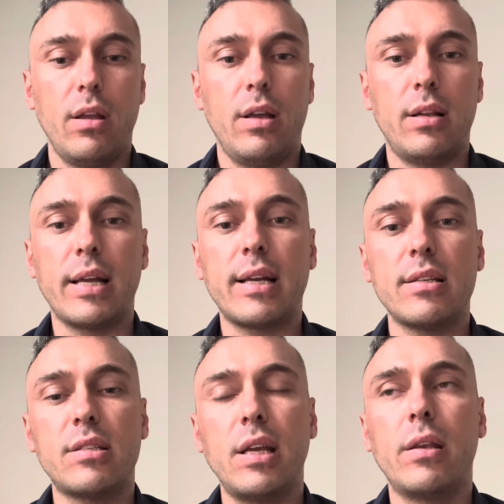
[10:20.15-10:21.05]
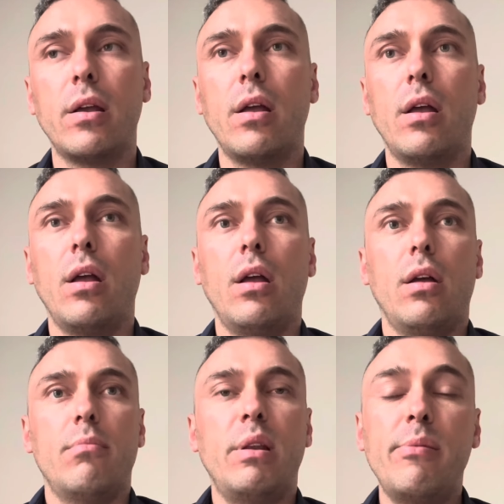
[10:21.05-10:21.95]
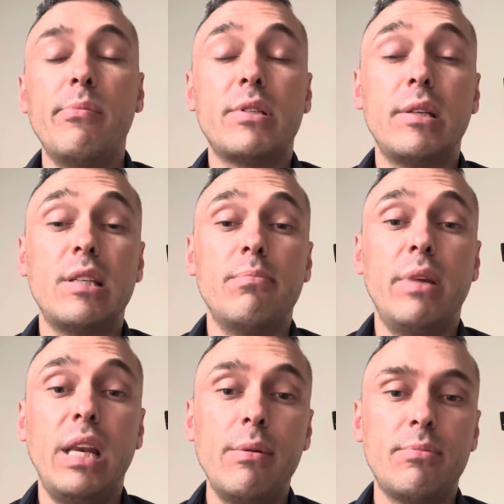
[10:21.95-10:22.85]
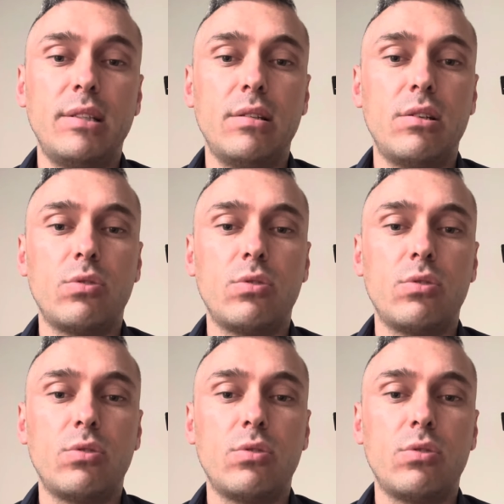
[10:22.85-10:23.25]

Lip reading: And like I said, minimum sentences